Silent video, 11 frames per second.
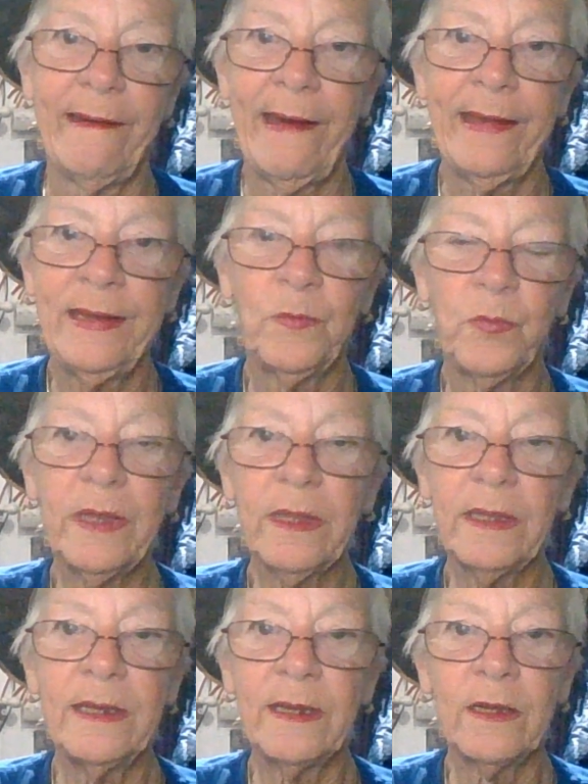I
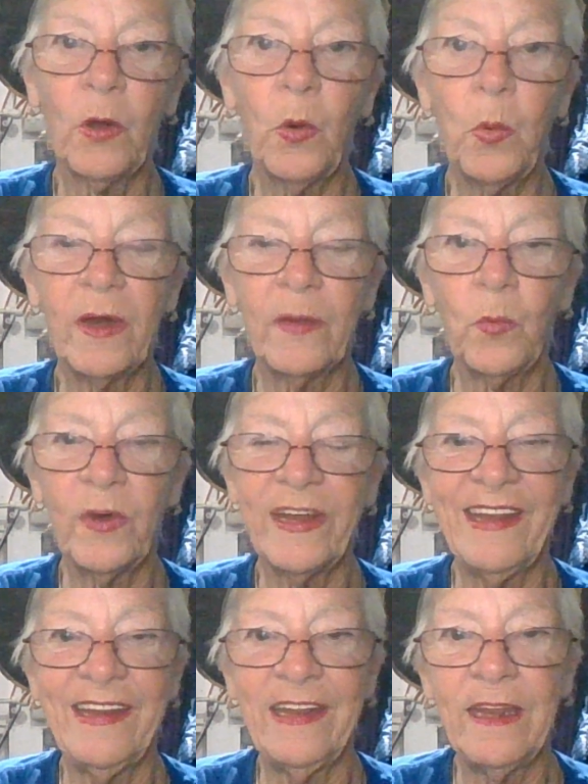really didn't know what
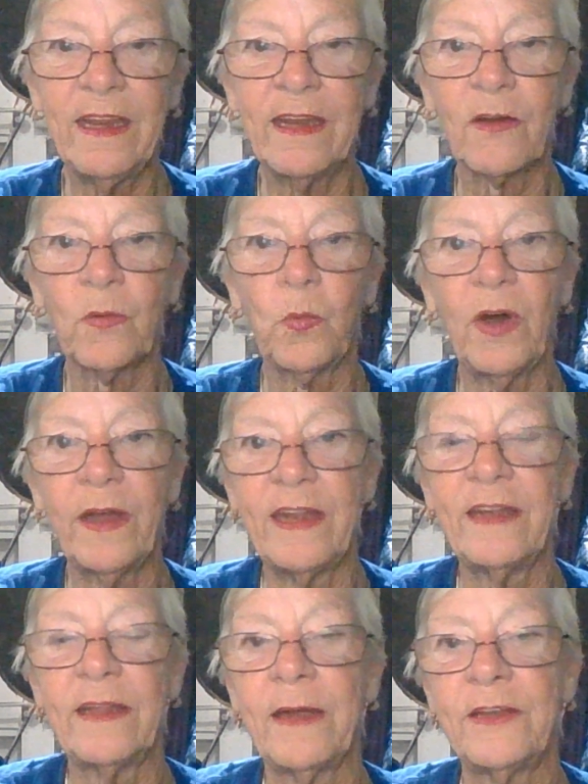he needed or
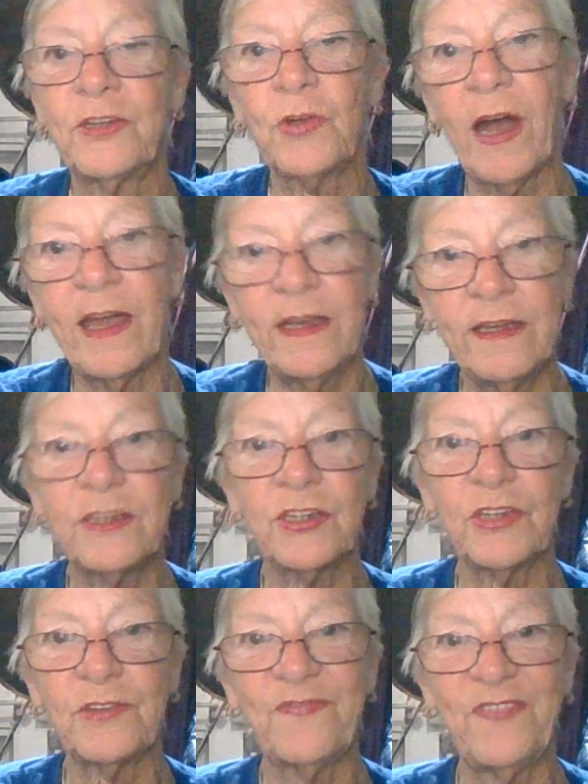wanted. I tried
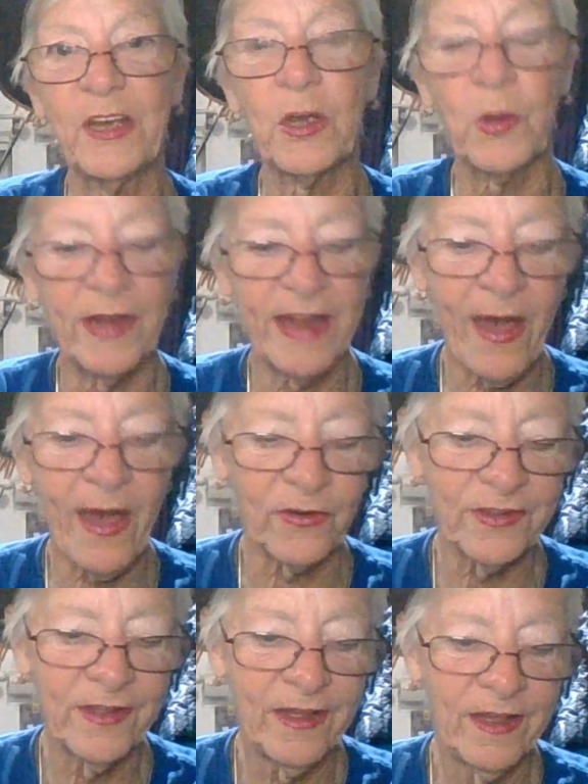to figure it out.